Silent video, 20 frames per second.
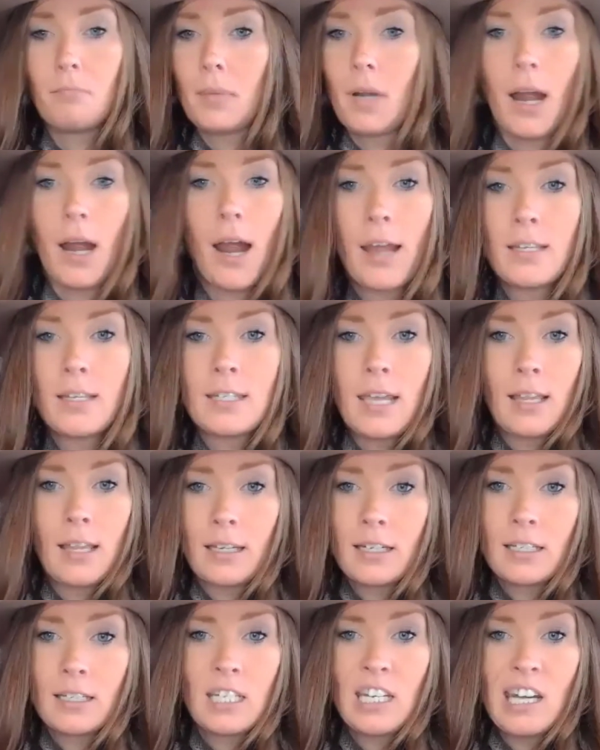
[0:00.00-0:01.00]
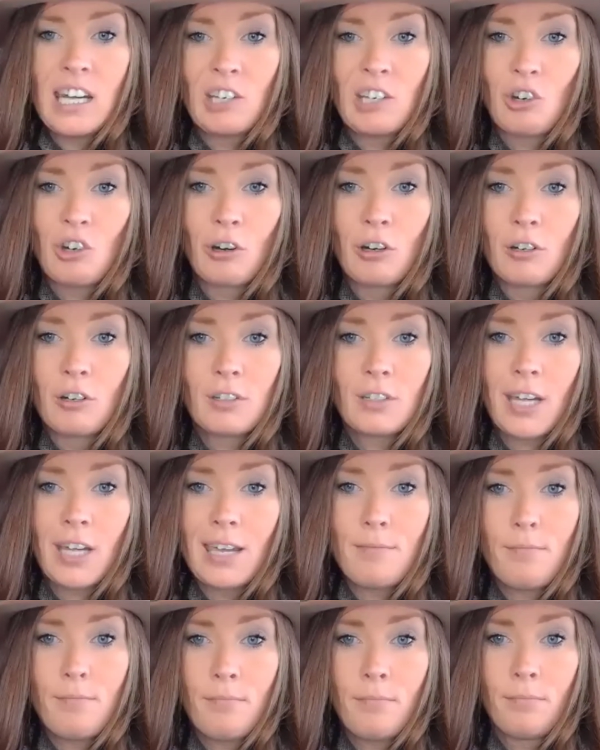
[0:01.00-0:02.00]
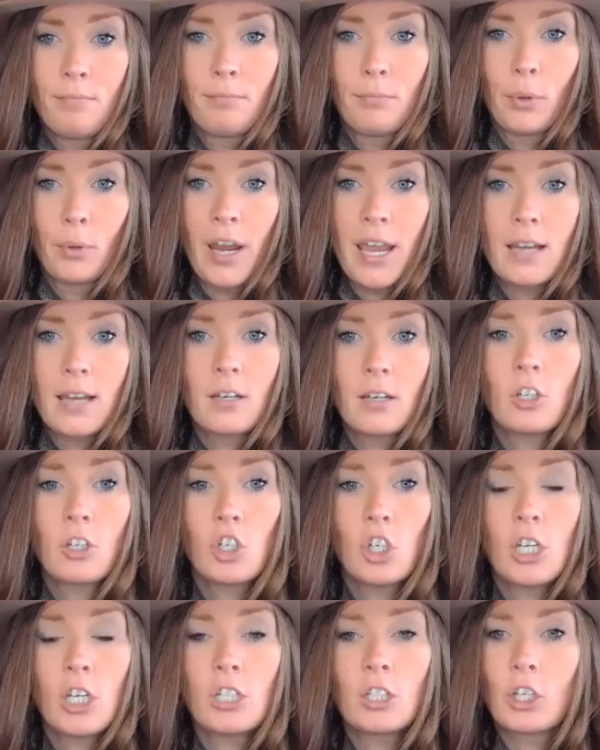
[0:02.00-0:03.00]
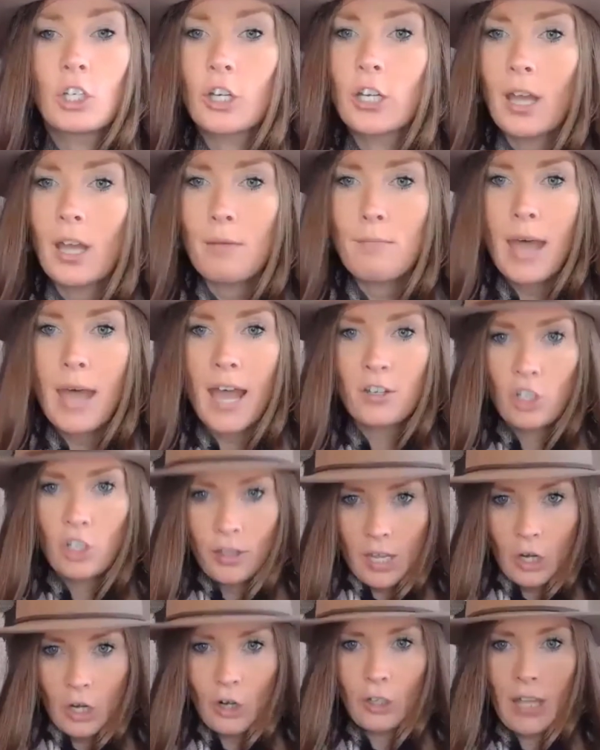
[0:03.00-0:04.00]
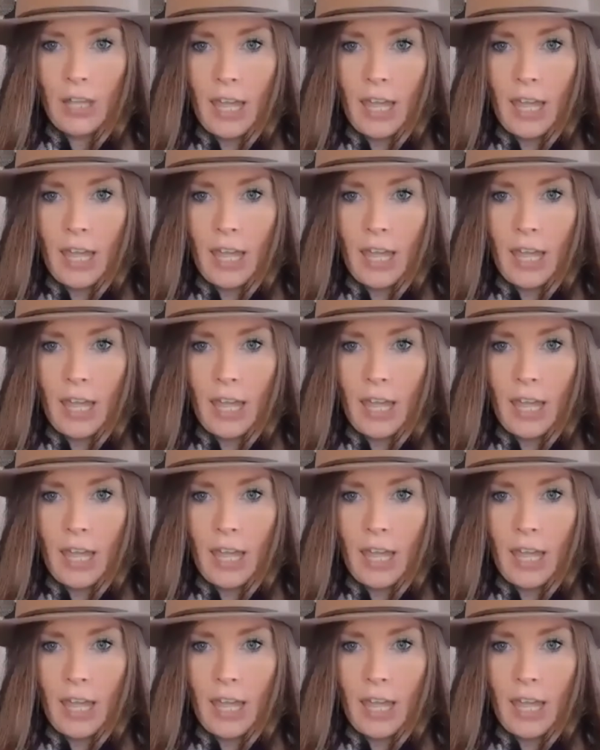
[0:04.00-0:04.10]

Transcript: I'd say like a teenage girl's type brain. She's going to imagine that her life